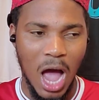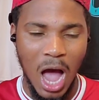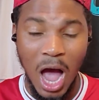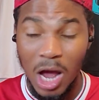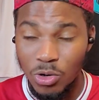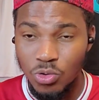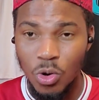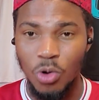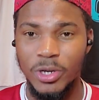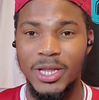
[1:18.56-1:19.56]
all
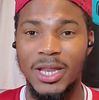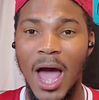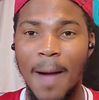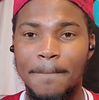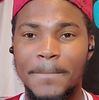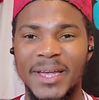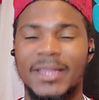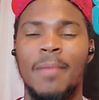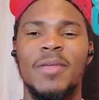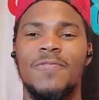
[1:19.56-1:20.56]
rounded a
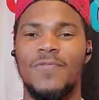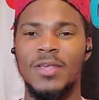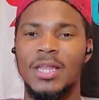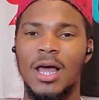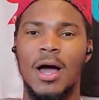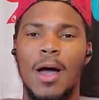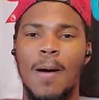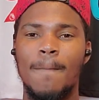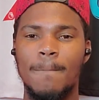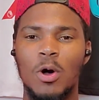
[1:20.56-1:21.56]
better midfielder.
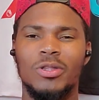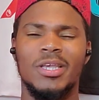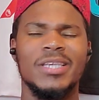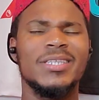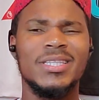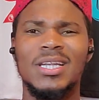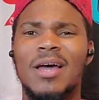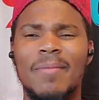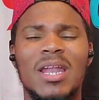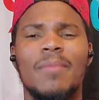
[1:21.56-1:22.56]
But he's still
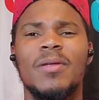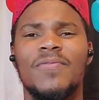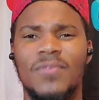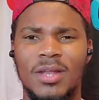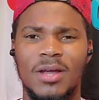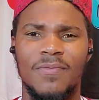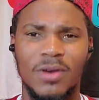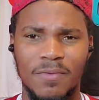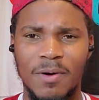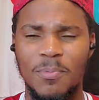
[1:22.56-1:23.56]
a better midfielder for
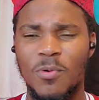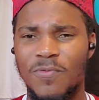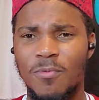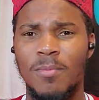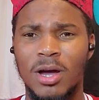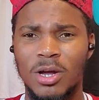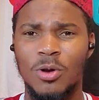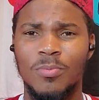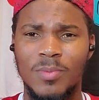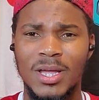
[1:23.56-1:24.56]
Liverpool Football
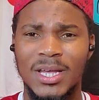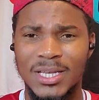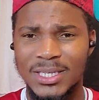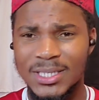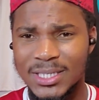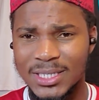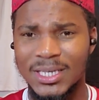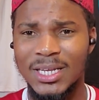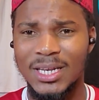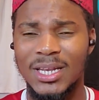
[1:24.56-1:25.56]
Club.
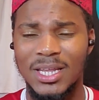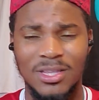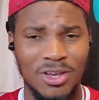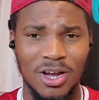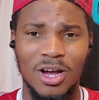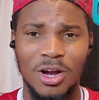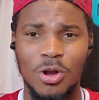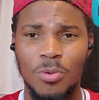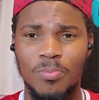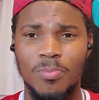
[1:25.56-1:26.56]
Still, Jurgen
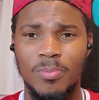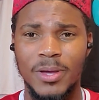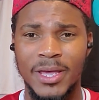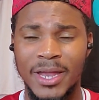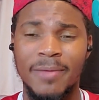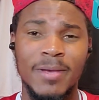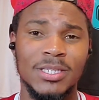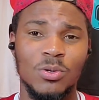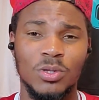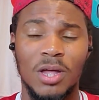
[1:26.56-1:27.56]
Klopp get the
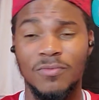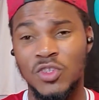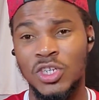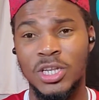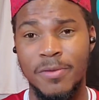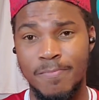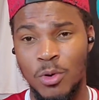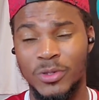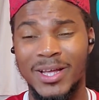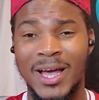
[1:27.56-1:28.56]
best out of Gini,
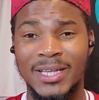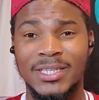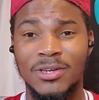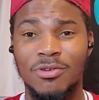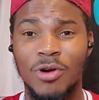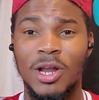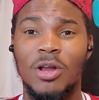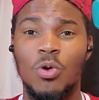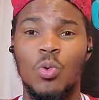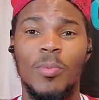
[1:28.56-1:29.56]
but I think
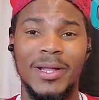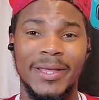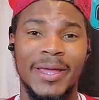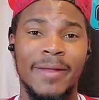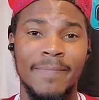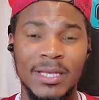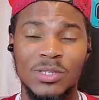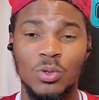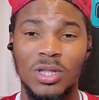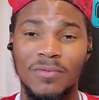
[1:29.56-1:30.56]
Ronald Koeman get the best
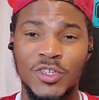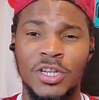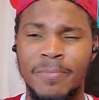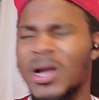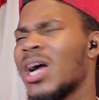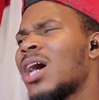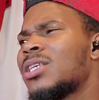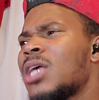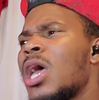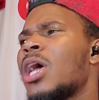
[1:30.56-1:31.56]
out of Gini,
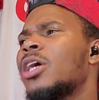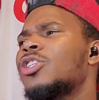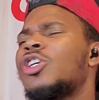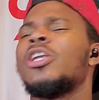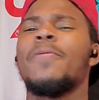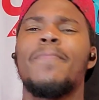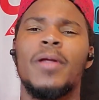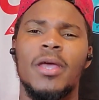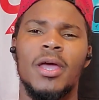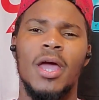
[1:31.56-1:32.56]
because Gini
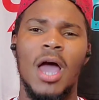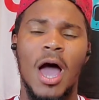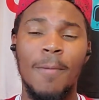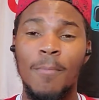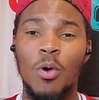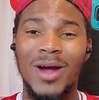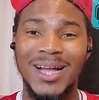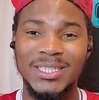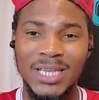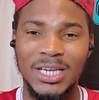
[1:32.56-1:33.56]
play a more
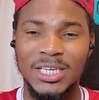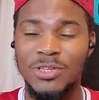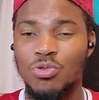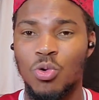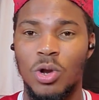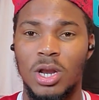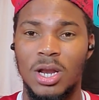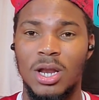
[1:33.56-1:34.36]
attacking role